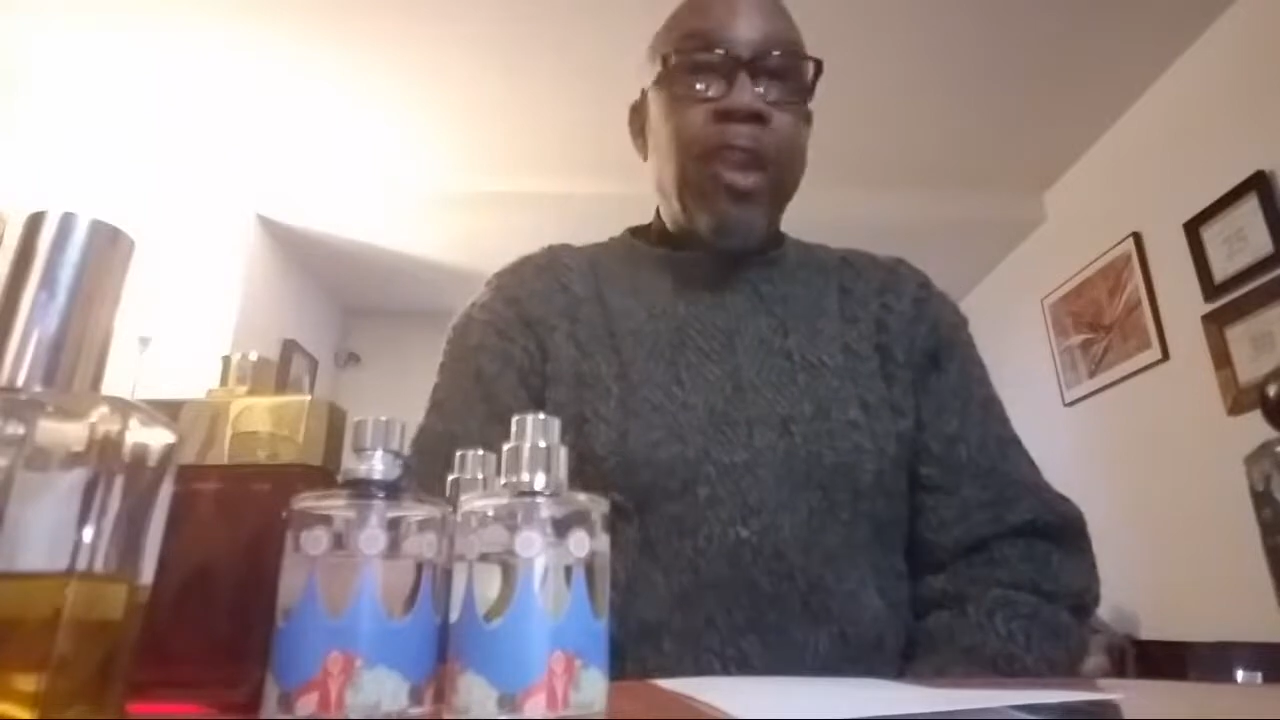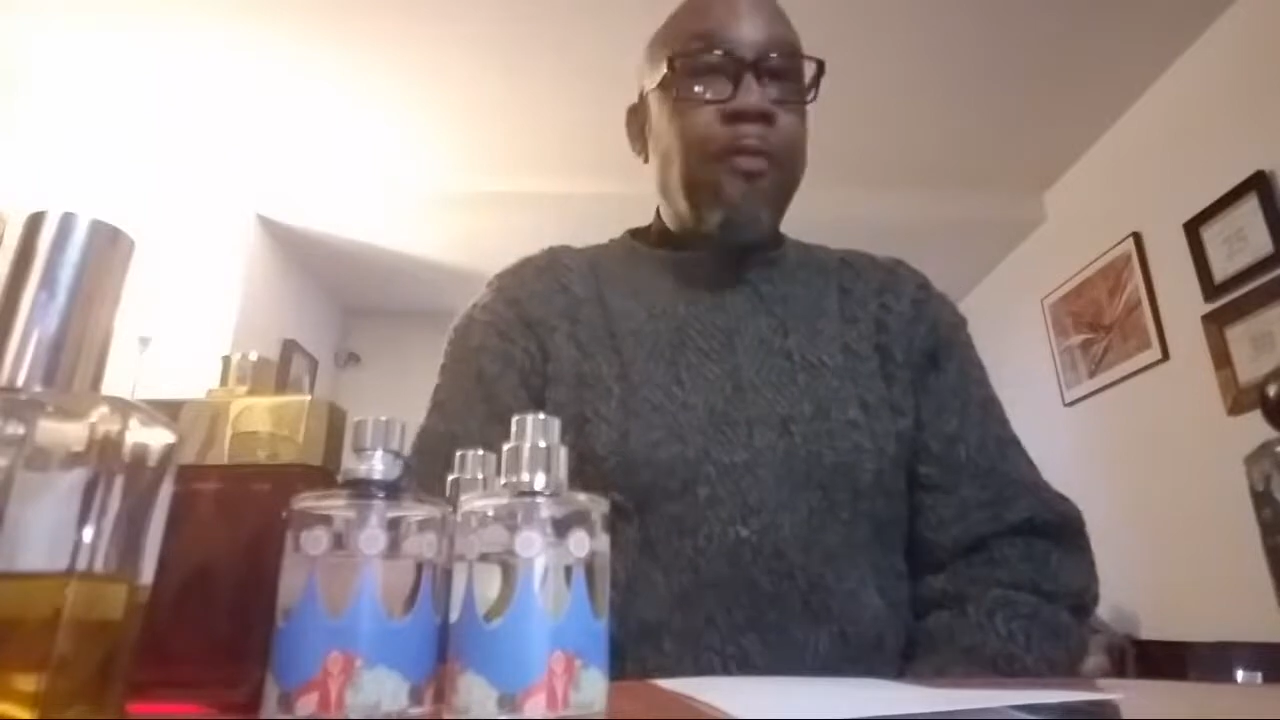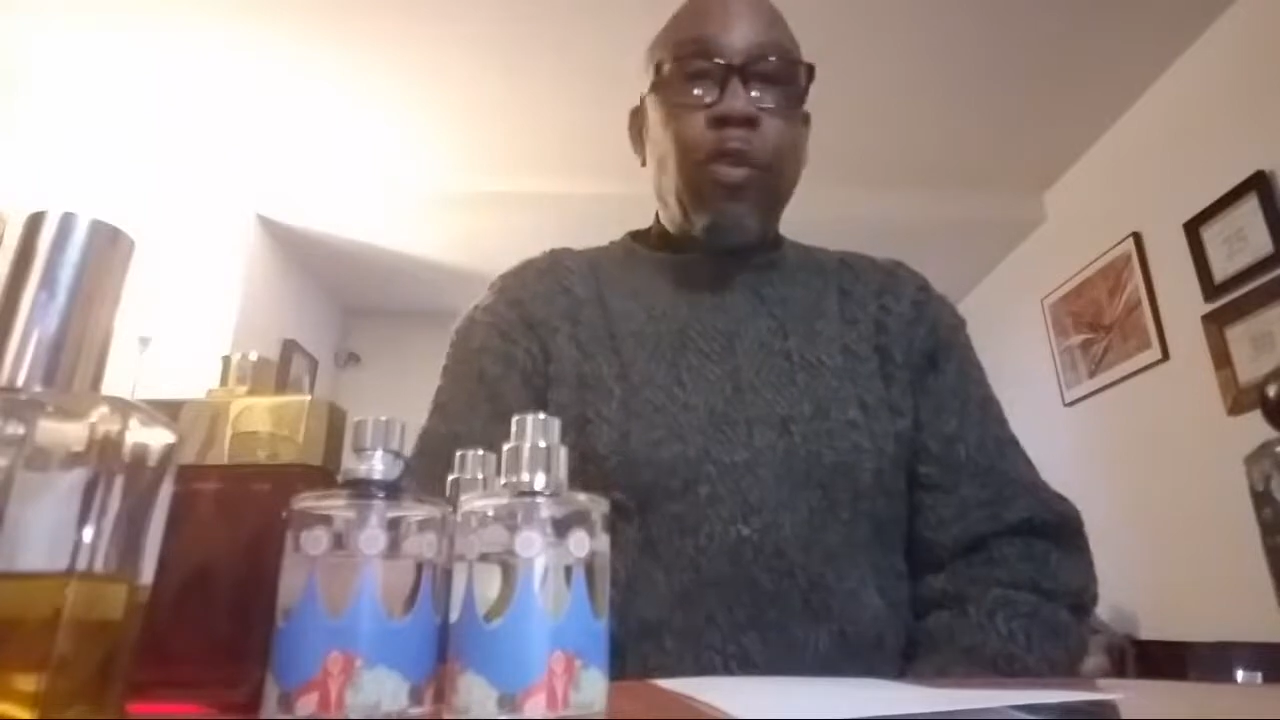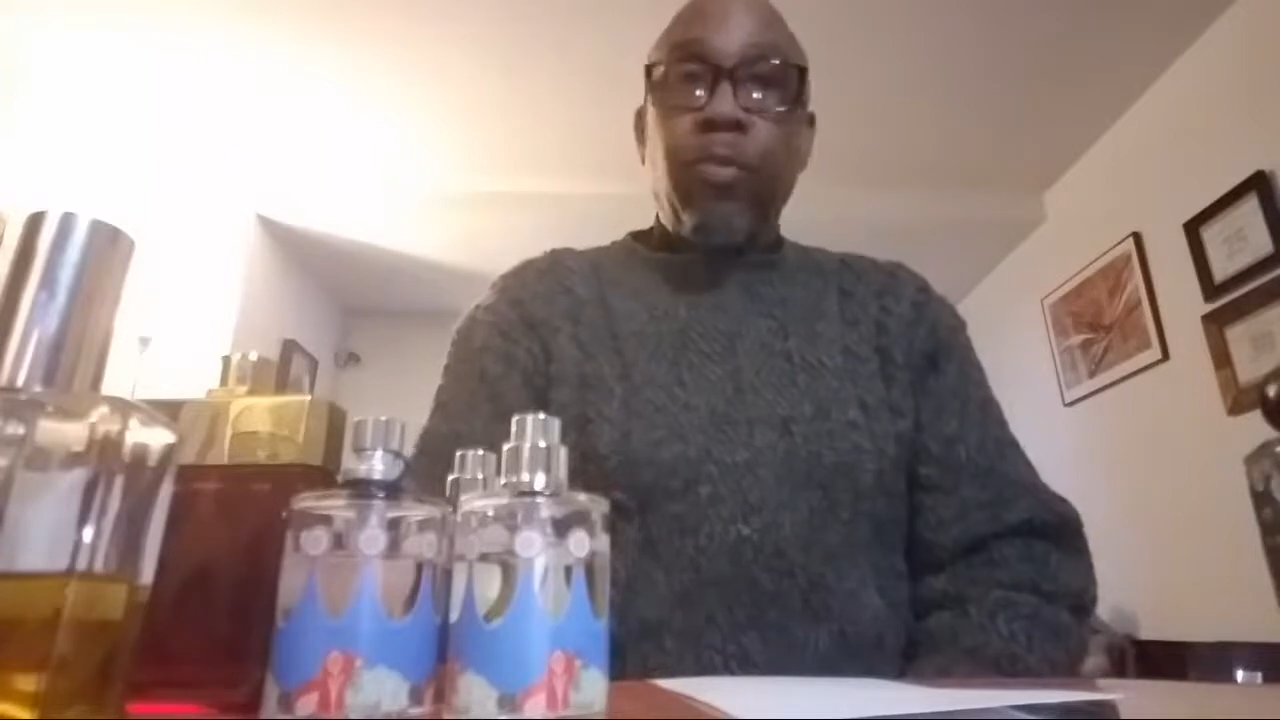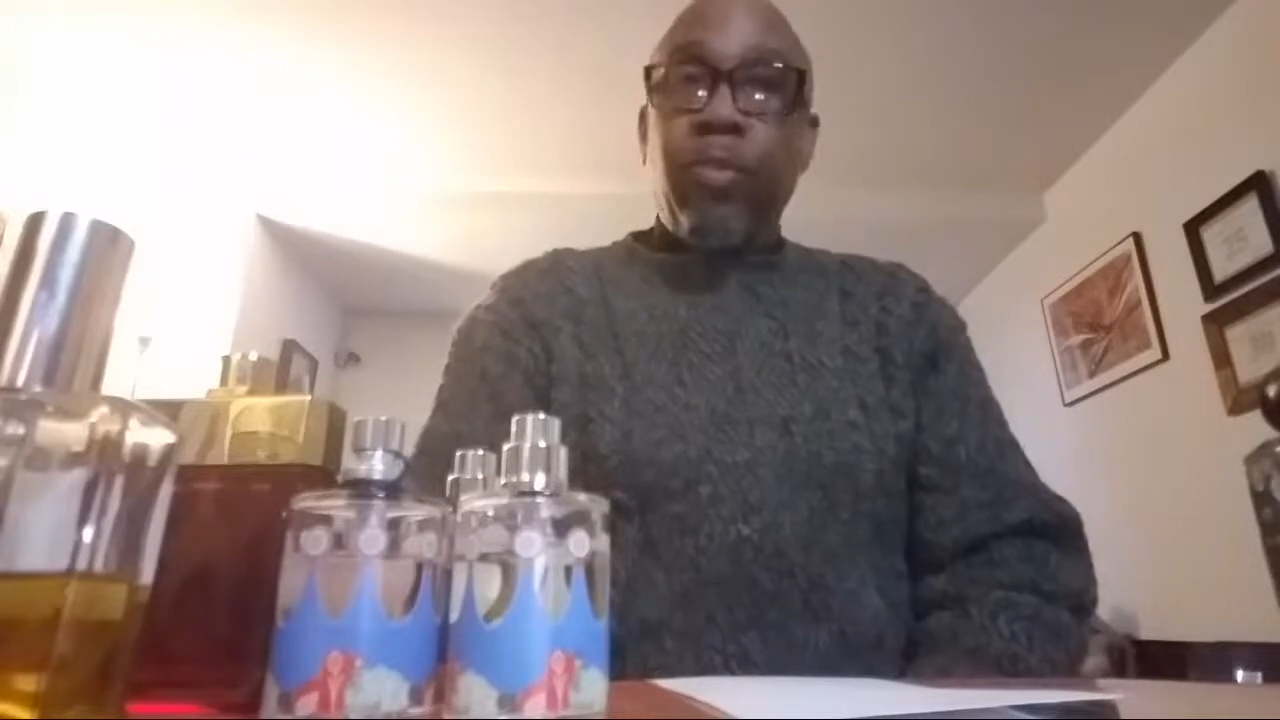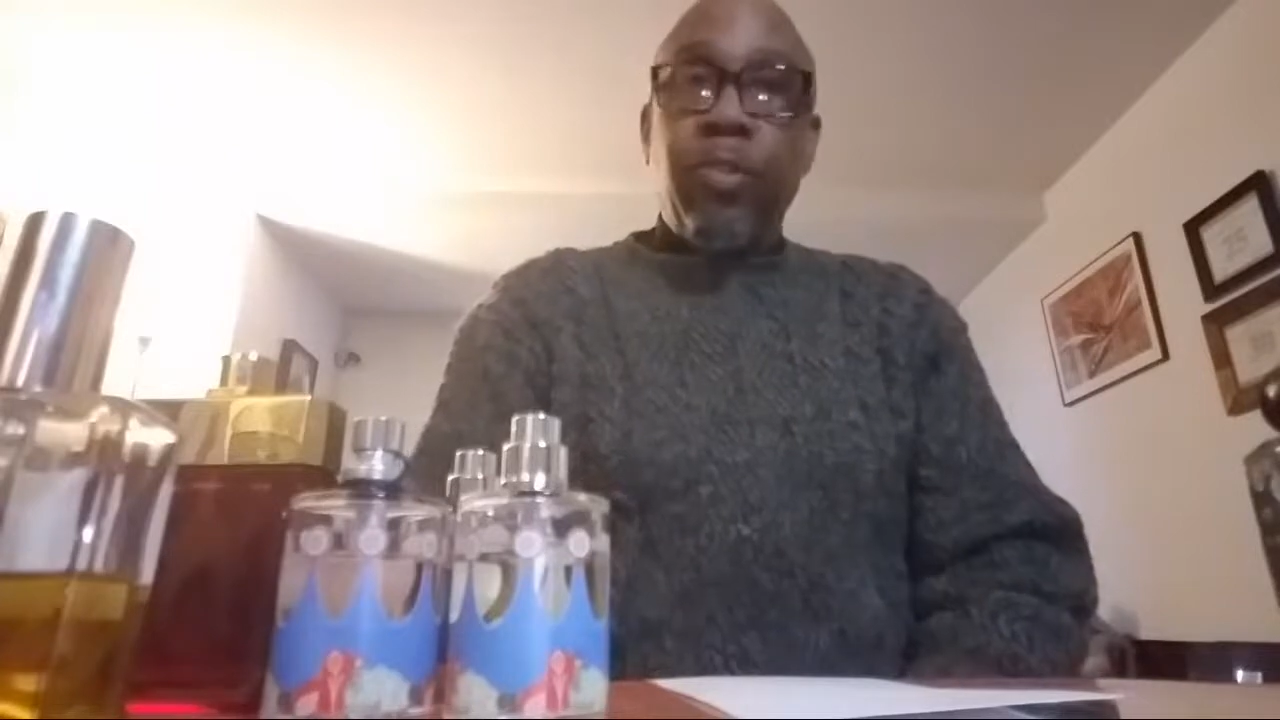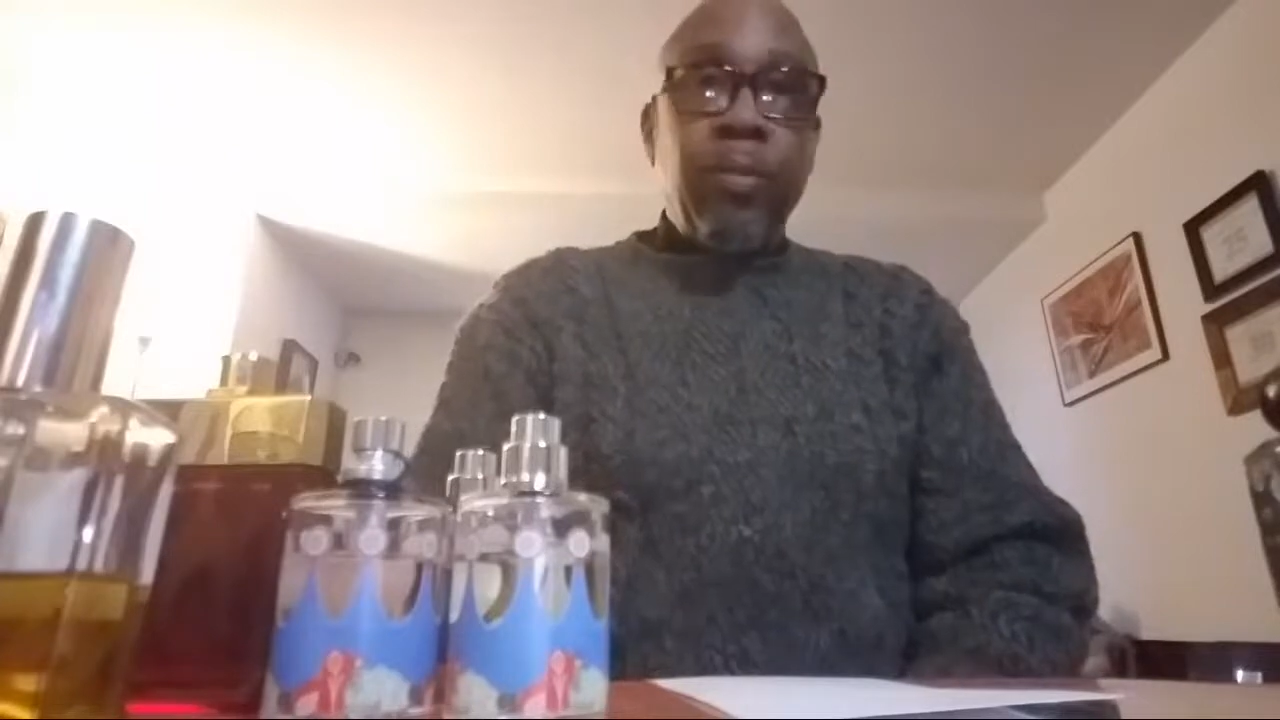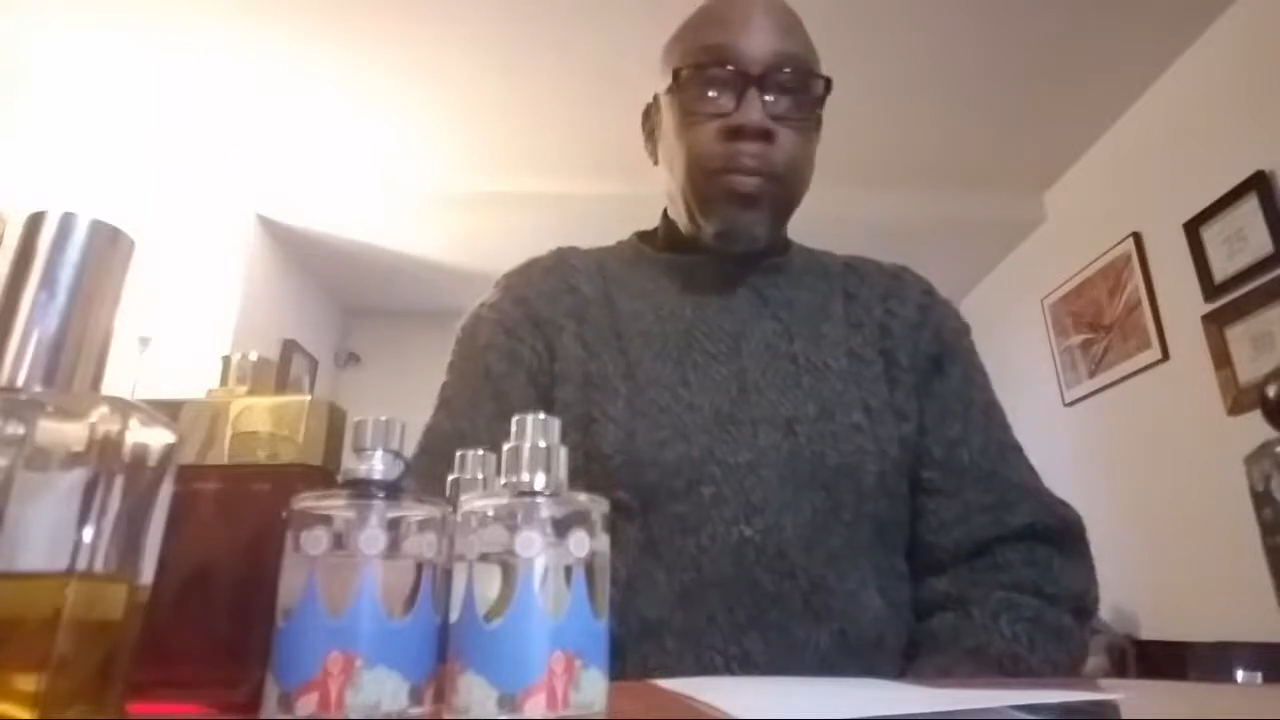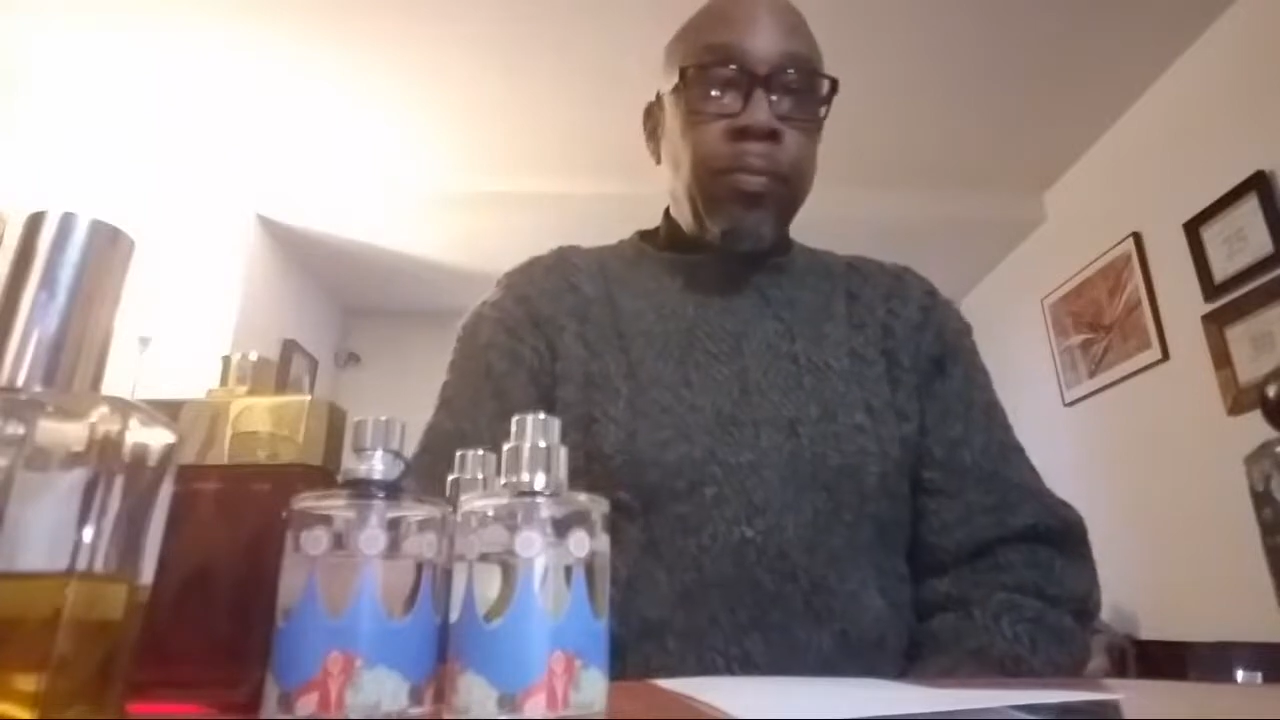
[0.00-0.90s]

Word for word: App first.